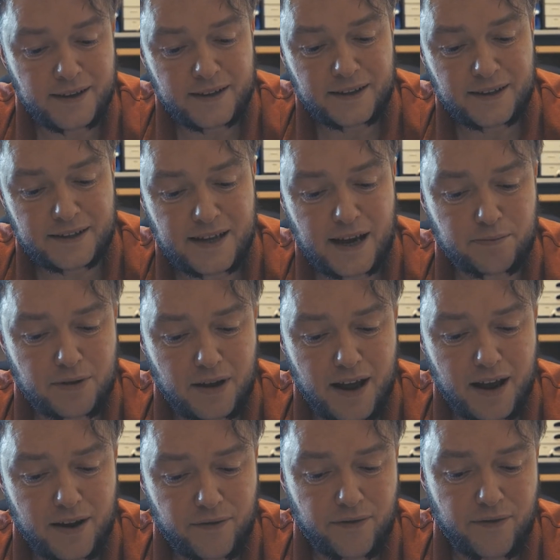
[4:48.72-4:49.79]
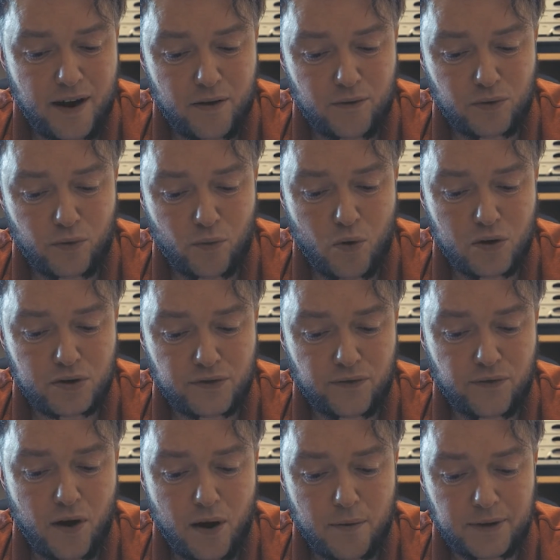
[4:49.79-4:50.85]
The adapter I found was
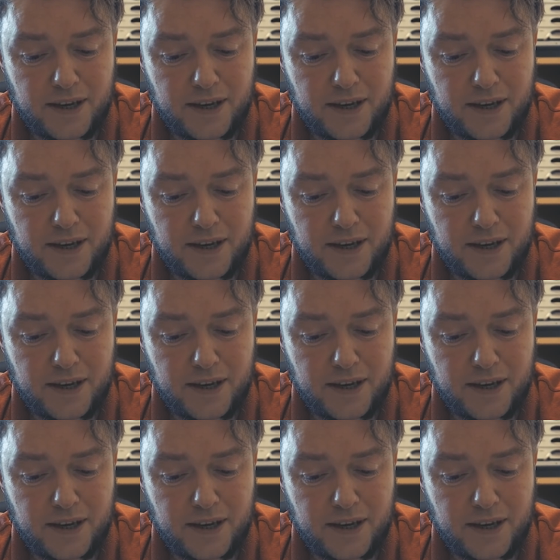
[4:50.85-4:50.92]
from